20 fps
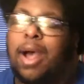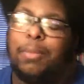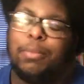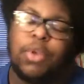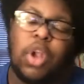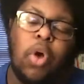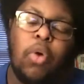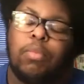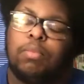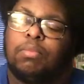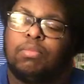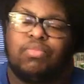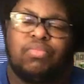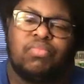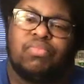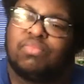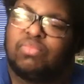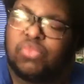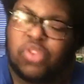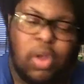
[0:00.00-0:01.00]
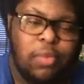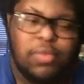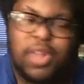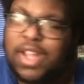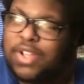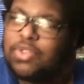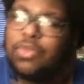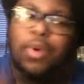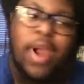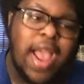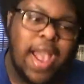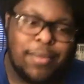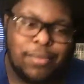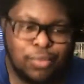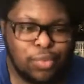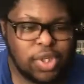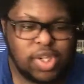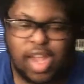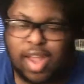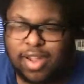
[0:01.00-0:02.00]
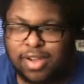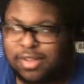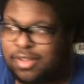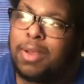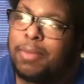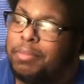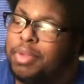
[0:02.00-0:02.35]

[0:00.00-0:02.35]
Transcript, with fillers: Nope, that's a wrap, we done.